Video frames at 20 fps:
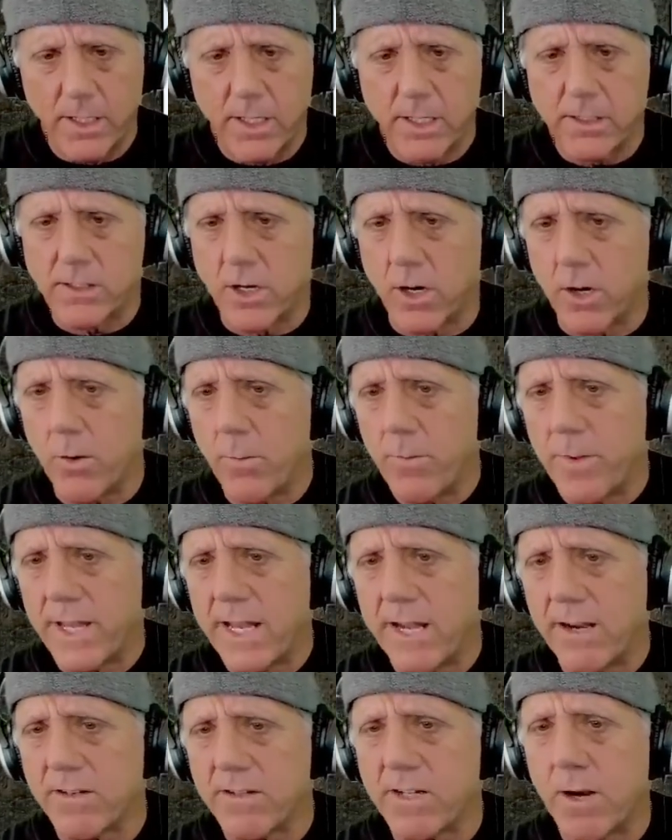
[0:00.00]
So
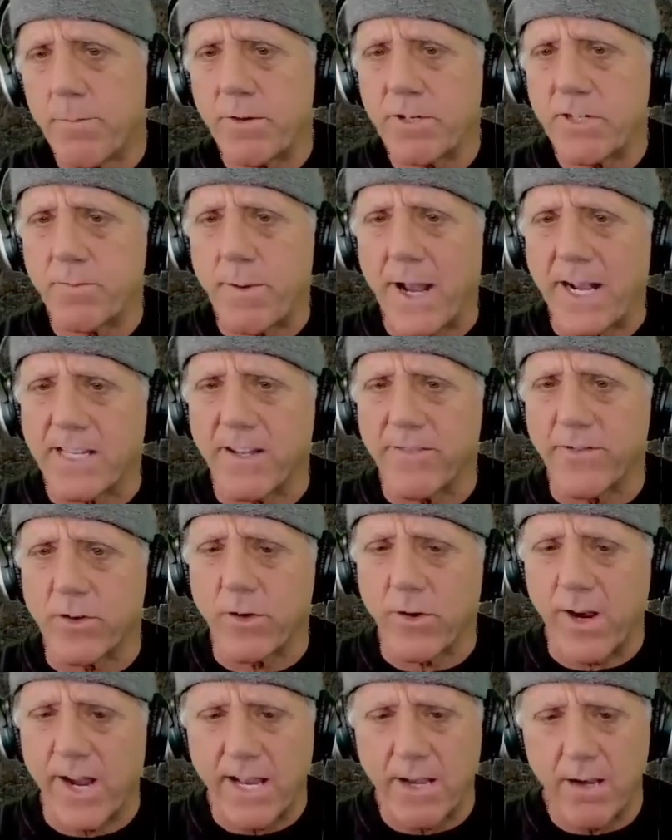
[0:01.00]
here's our perspective
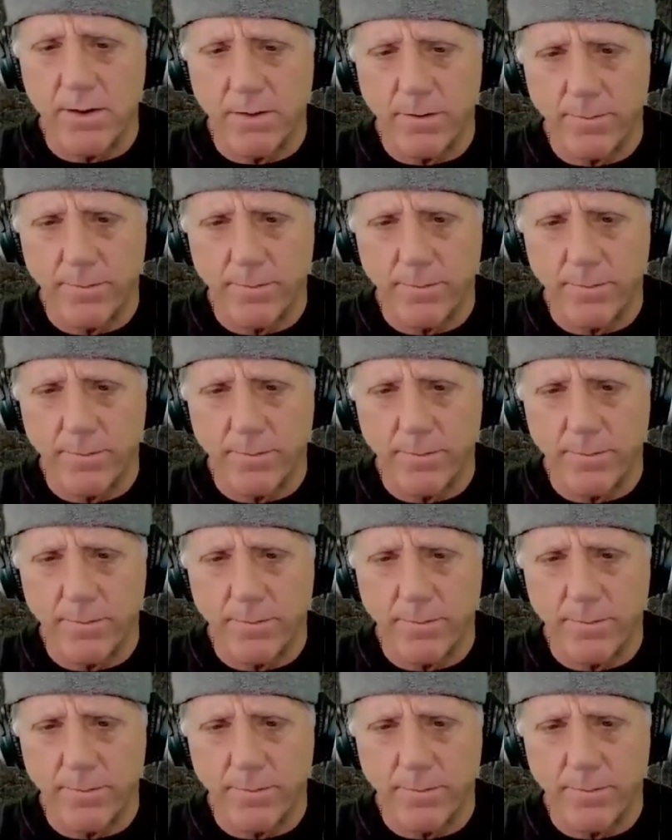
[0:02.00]
grid.